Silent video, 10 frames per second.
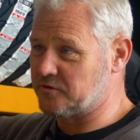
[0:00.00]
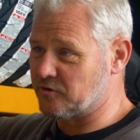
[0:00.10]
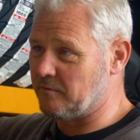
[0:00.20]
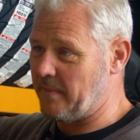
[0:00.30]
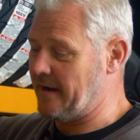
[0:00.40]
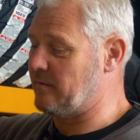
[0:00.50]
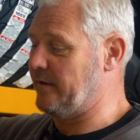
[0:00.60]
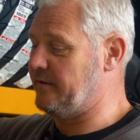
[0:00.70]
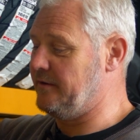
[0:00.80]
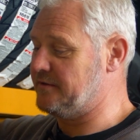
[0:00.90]
drawback
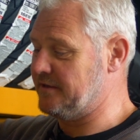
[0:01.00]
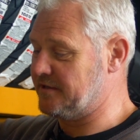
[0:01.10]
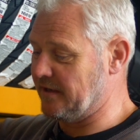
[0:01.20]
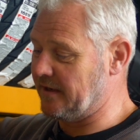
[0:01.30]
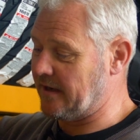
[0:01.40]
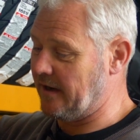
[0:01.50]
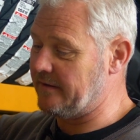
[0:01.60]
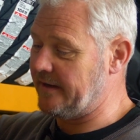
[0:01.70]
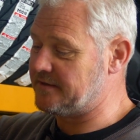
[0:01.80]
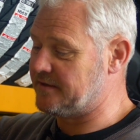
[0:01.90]
with using
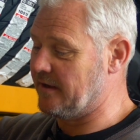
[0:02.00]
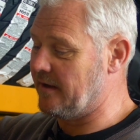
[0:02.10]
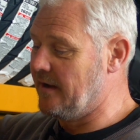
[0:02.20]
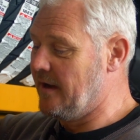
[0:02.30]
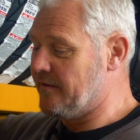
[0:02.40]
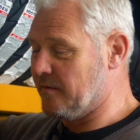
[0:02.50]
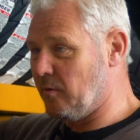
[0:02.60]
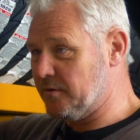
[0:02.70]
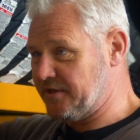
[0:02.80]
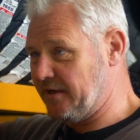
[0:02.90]
silica is that the
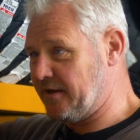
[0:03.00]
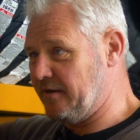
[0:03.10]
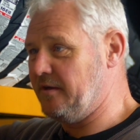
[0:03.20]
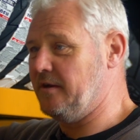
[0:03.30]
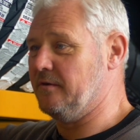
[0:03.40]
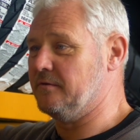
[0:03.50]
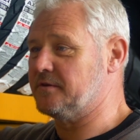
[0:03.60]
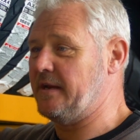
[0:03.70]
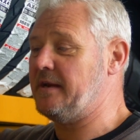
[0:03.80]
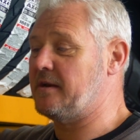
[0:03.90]
more silica you
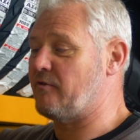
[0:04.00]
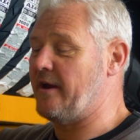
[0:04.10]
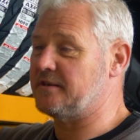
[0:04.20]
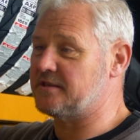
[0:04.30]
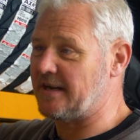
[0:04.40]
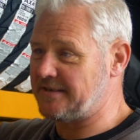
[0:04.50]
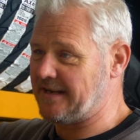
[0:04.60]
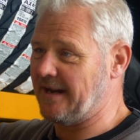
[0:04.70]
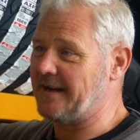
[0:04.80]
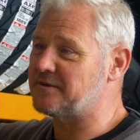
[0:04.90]
use, it creates
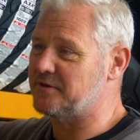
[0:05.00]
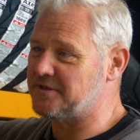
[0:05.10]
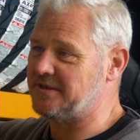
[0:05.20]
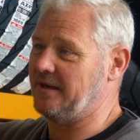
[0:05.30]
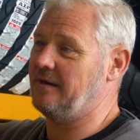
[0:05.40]
static electricity.